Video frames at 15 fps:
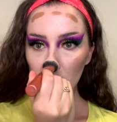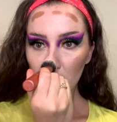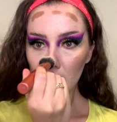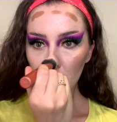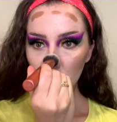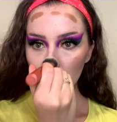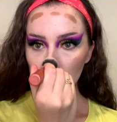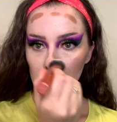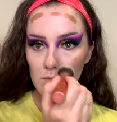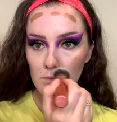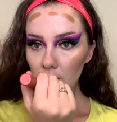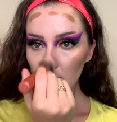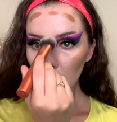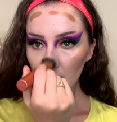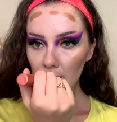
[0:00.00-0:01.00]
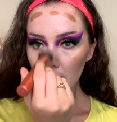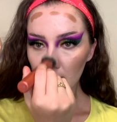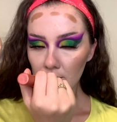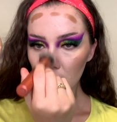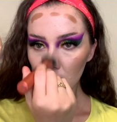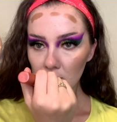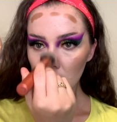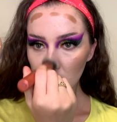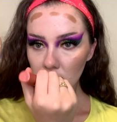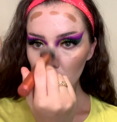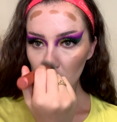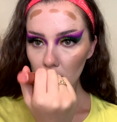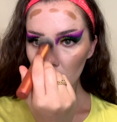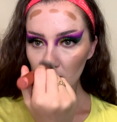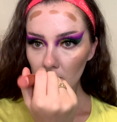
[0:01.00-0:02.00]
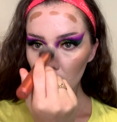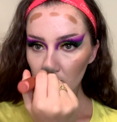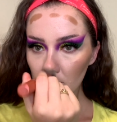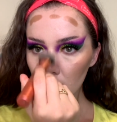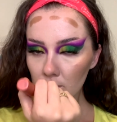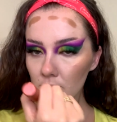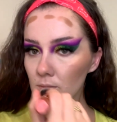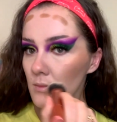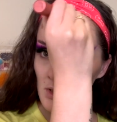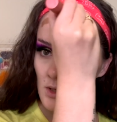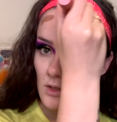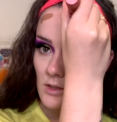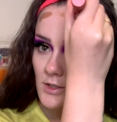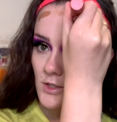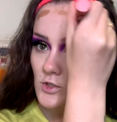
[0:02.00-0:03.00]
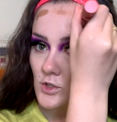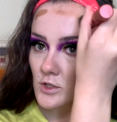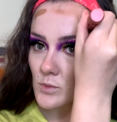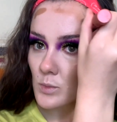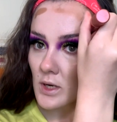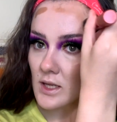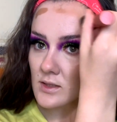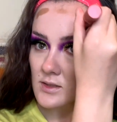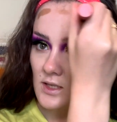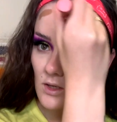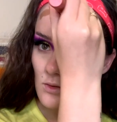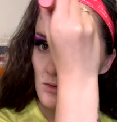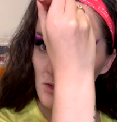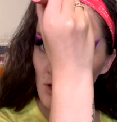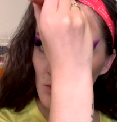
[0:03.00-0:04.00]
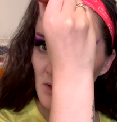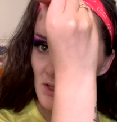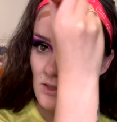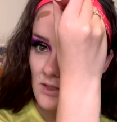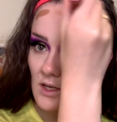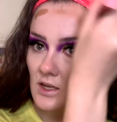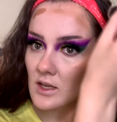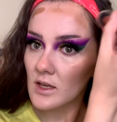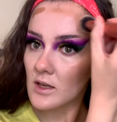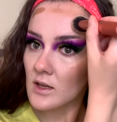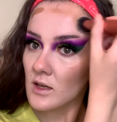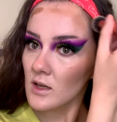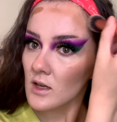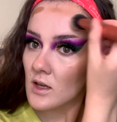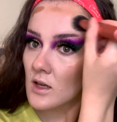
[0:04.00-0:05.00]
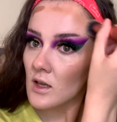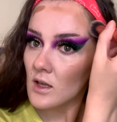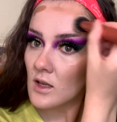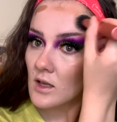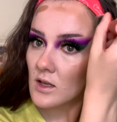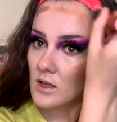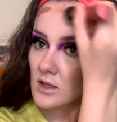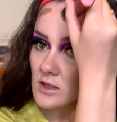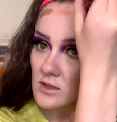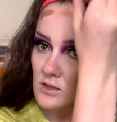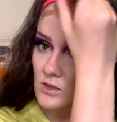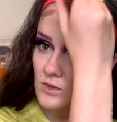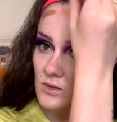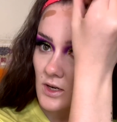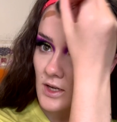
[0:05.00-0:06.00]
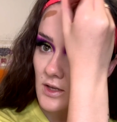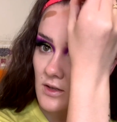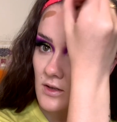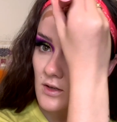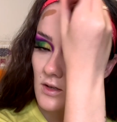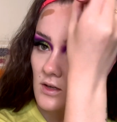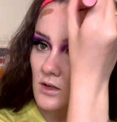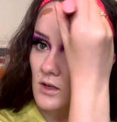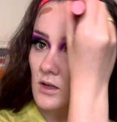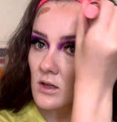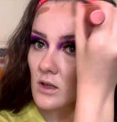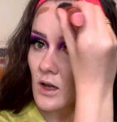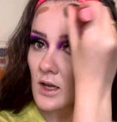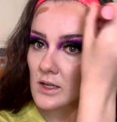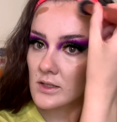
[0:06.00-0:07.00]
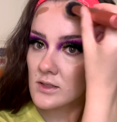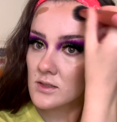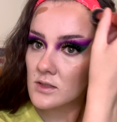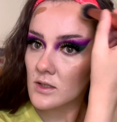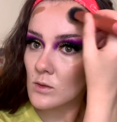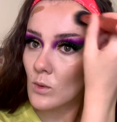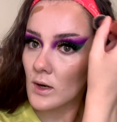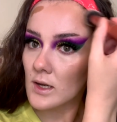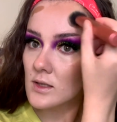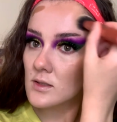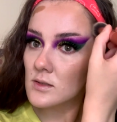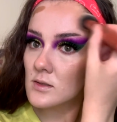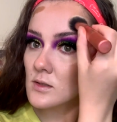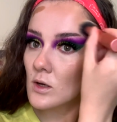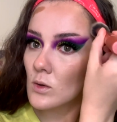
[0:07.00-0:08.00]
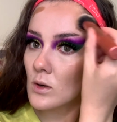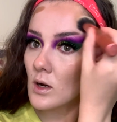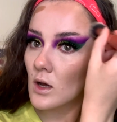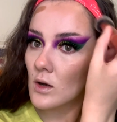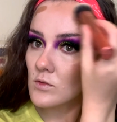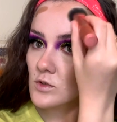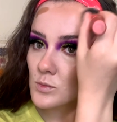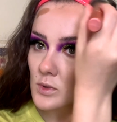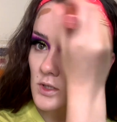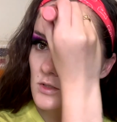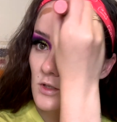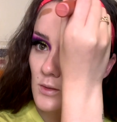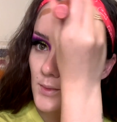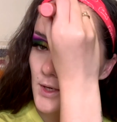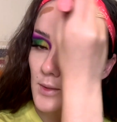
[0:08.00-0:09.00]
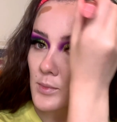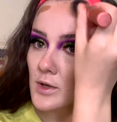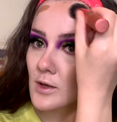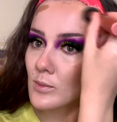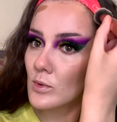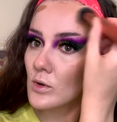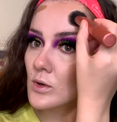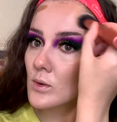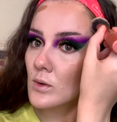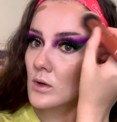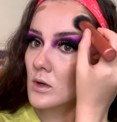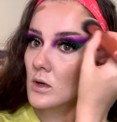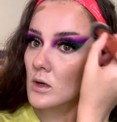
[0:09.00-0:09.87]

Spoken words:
Nozzle, can't miss her out. This just blends out so easily. It's great. I can see why it's so loved by so many people.